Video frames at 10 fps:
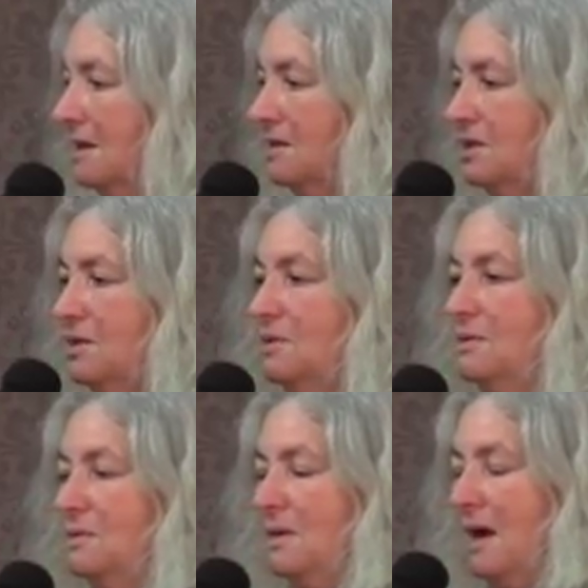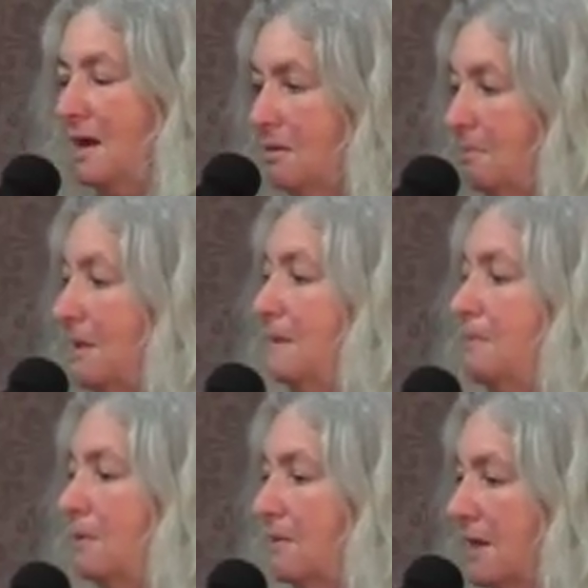to other
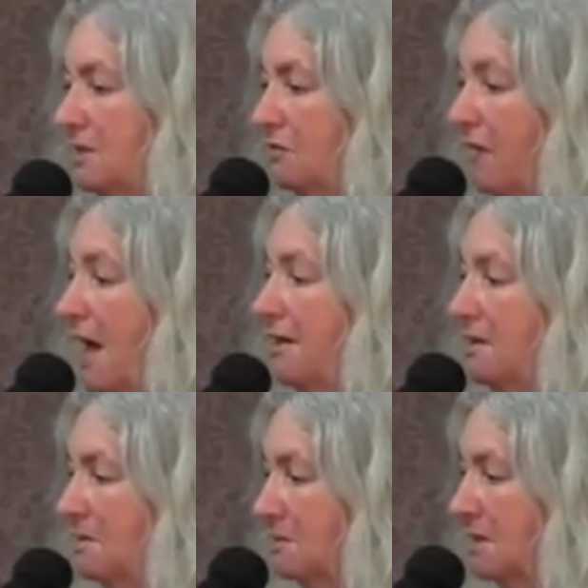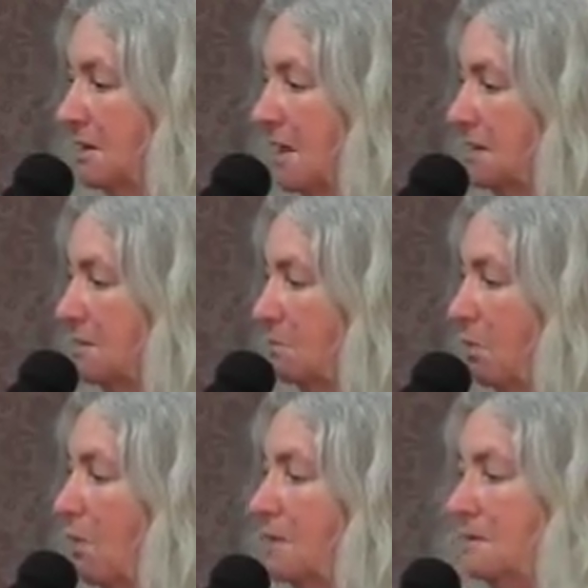people that's valued and that's
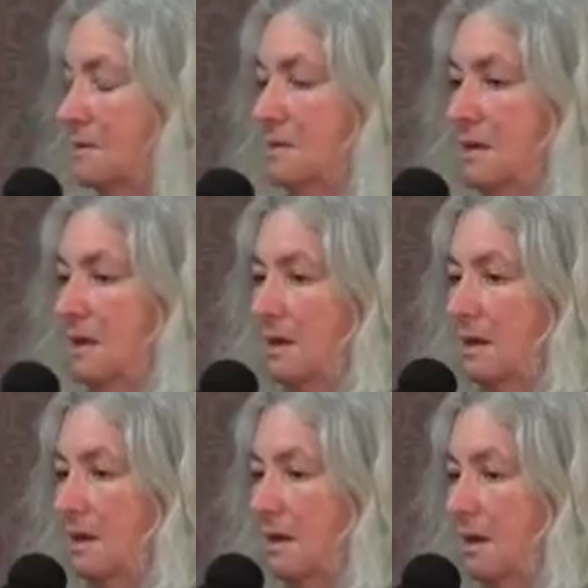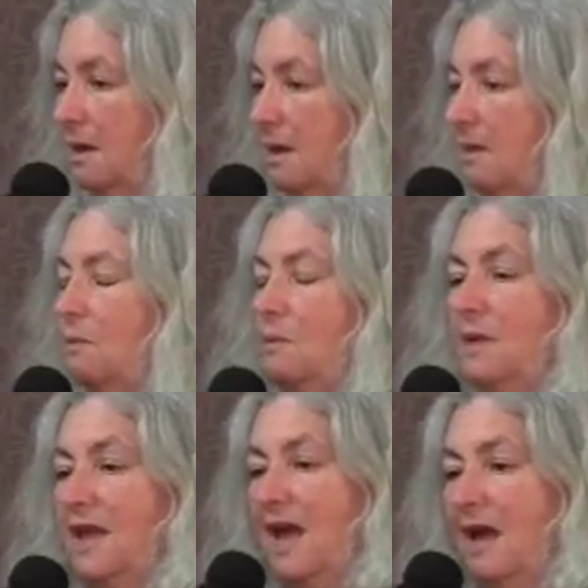important. And when
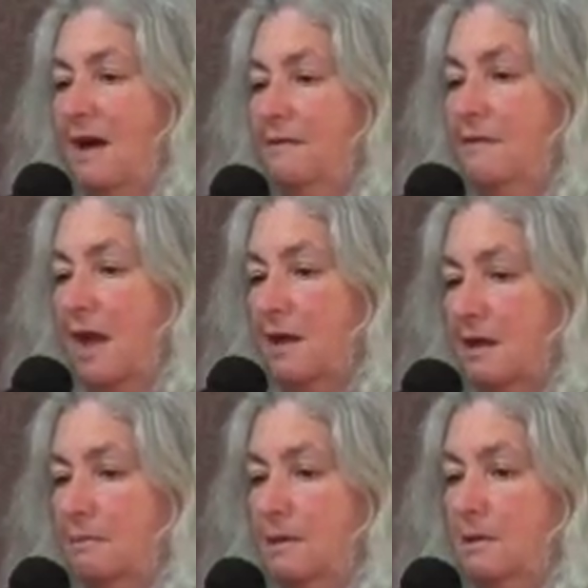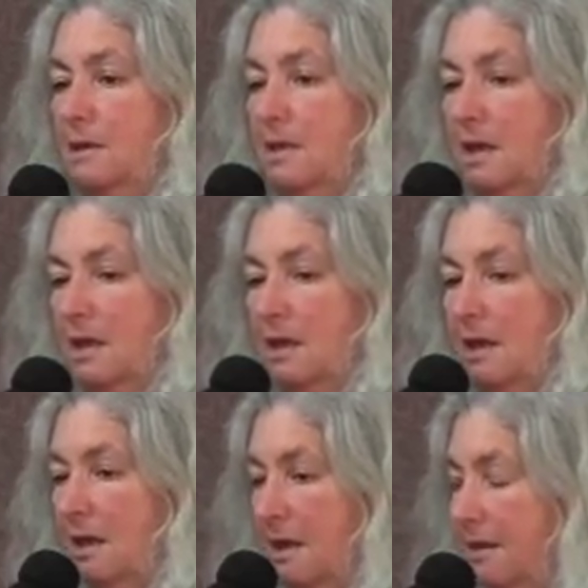we have that community,
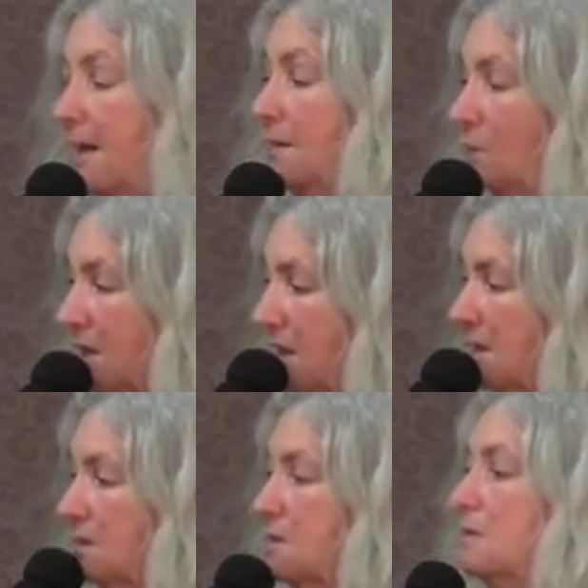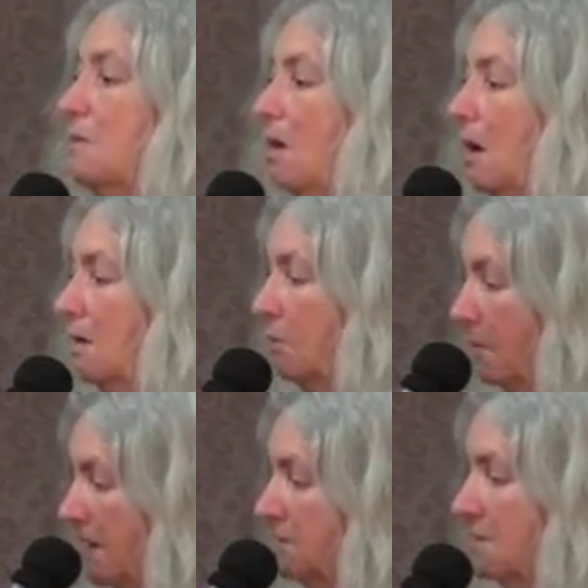then we can do all the
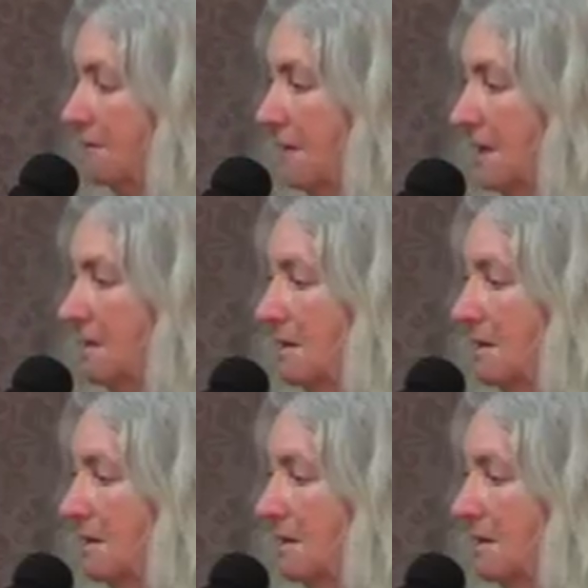rest of it.